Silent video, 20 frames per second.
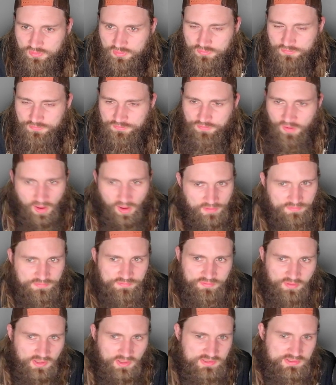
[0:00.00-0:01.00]
5
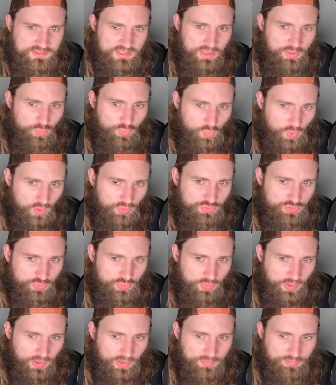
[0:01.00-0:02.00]
fights at
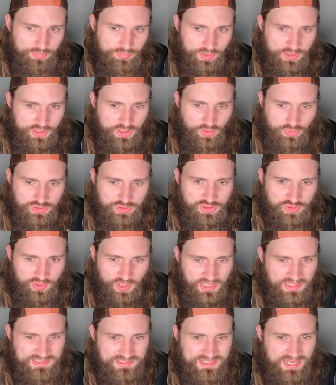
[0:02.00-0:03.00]
welterweight, but he also
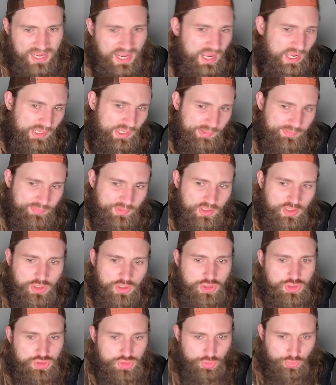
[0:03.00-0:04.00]
had time
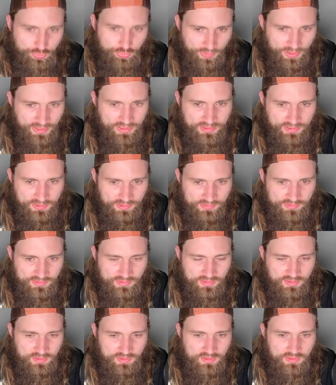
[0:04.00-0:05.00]
to make it.
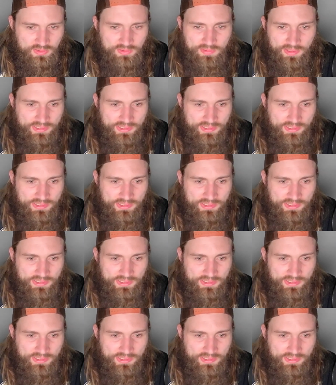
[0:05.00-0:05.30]
Like,